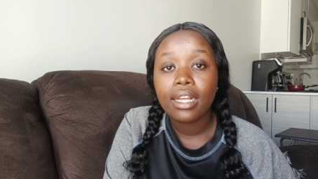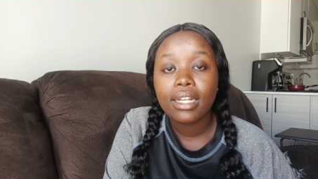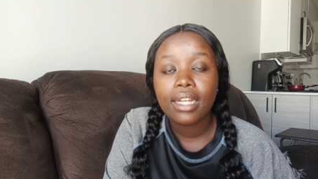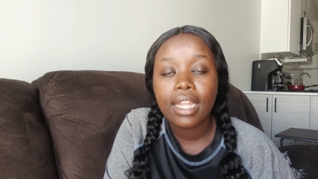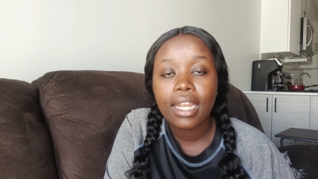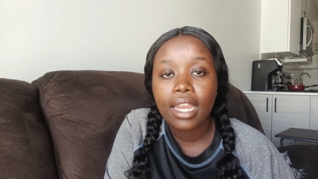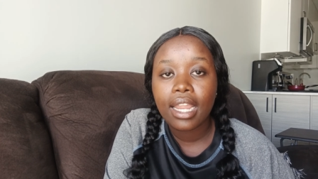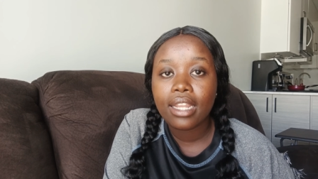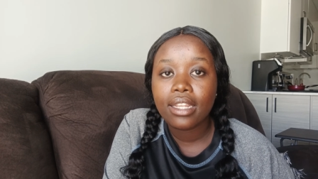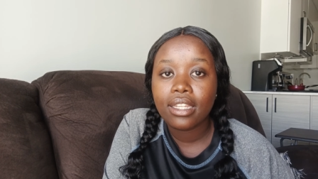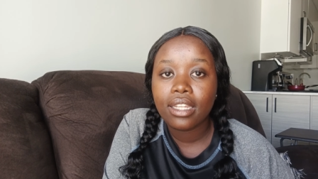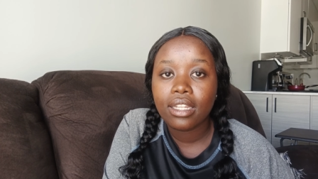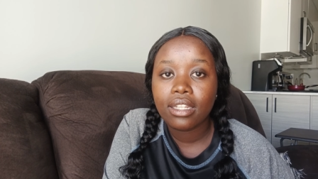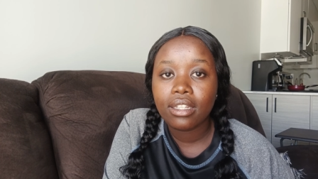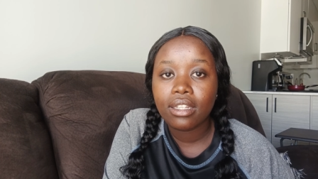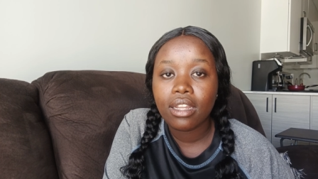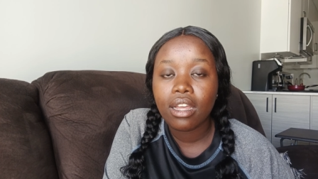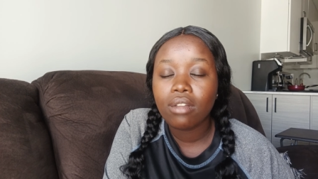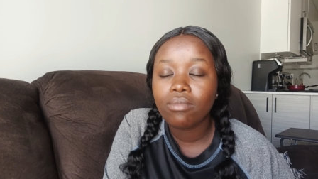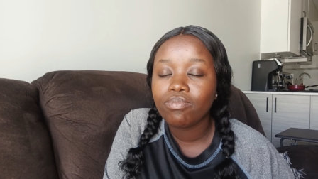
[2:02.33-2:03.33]

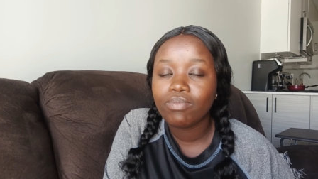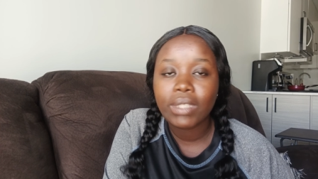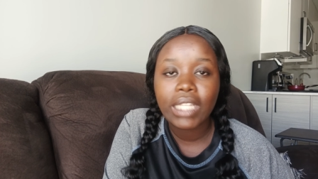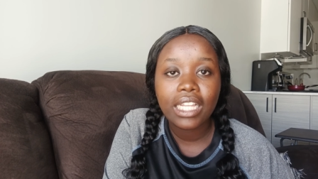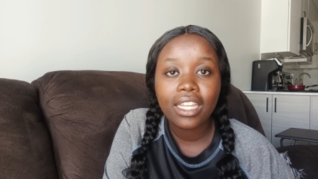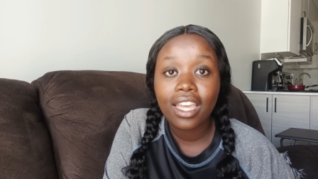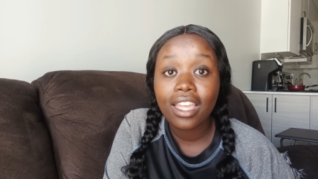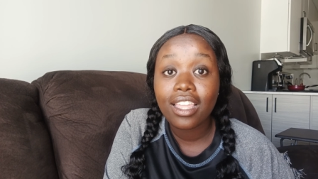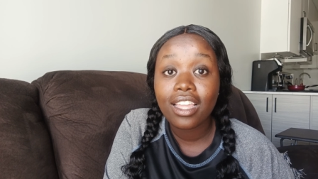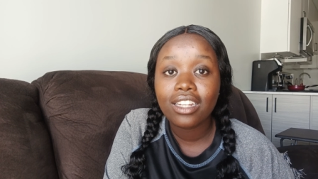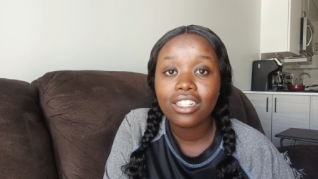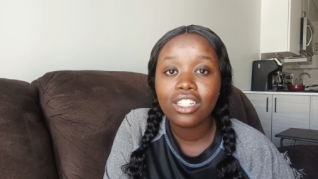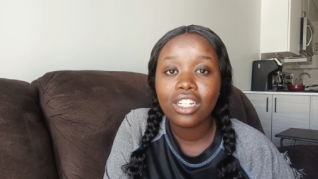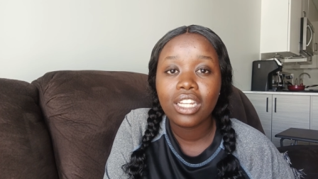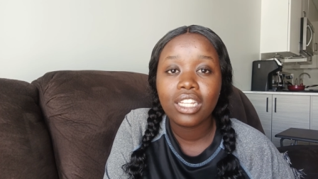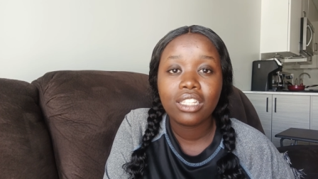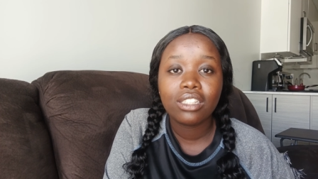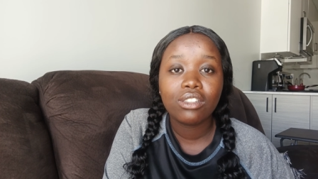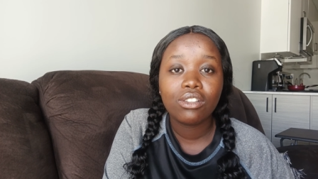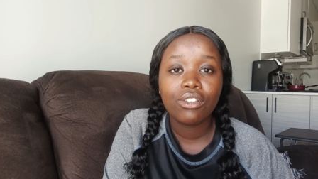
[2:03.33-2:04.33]
Canadian uh, Kenyan
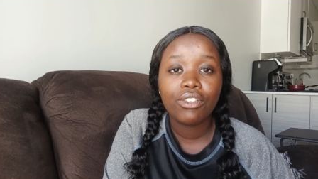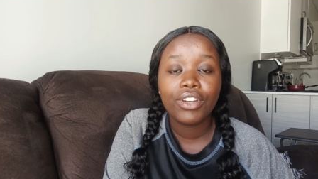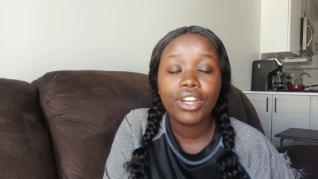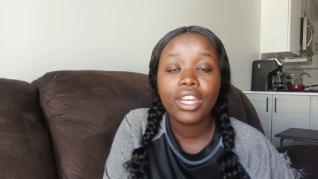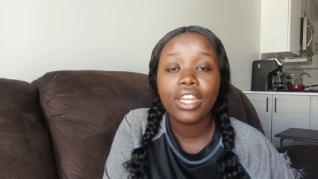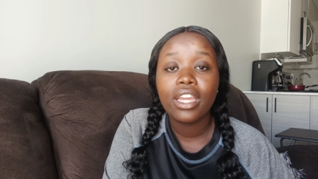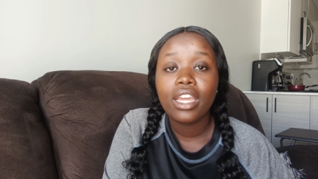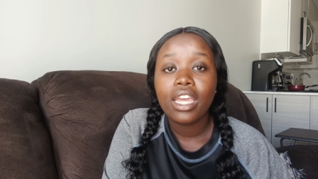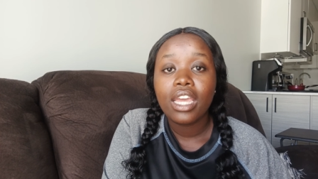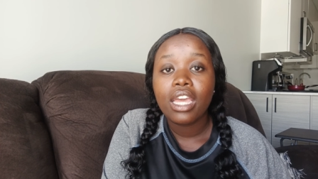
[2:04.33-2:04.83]
shillings, sorry.